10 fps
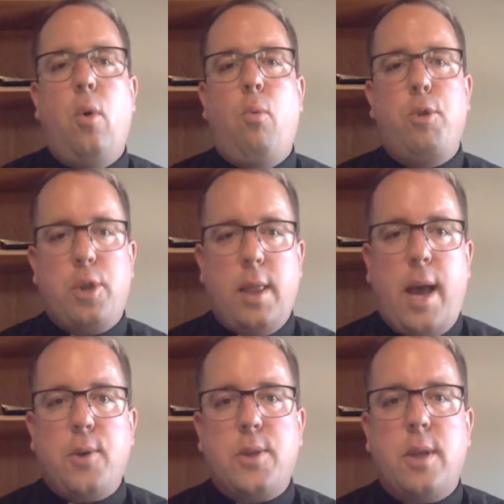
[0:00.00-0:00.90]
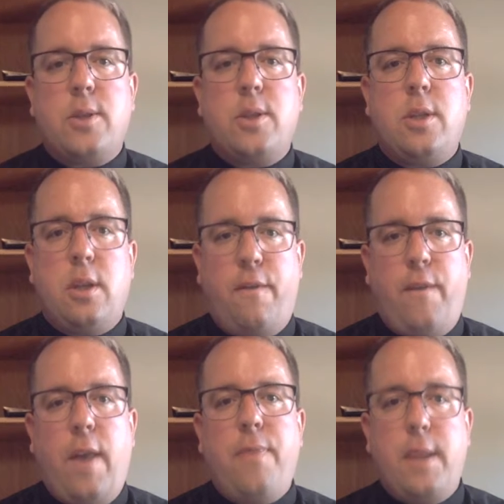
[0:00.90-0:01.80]
which allows us to
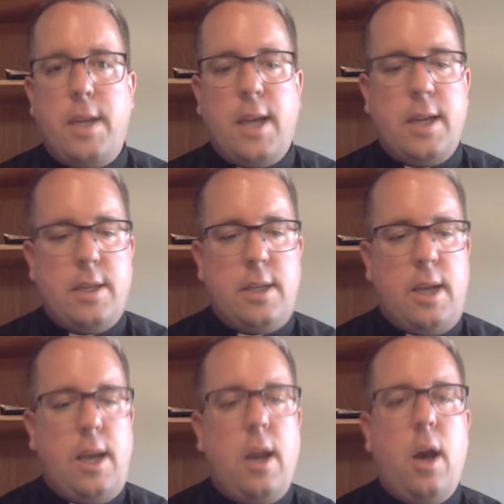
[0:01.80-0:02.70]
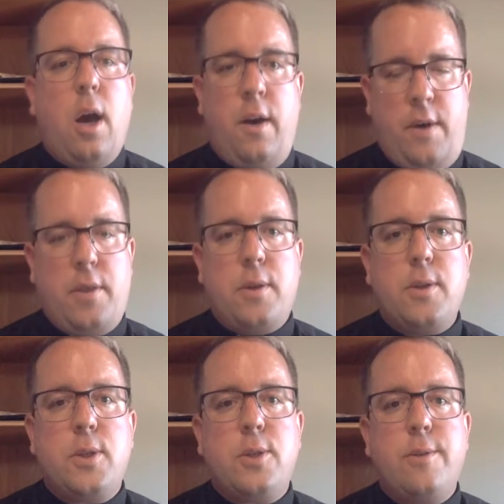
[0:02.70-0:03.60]
defend the dignity of
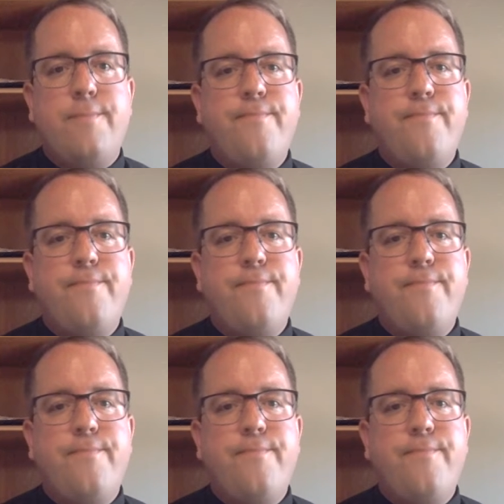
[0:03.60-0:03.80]
others.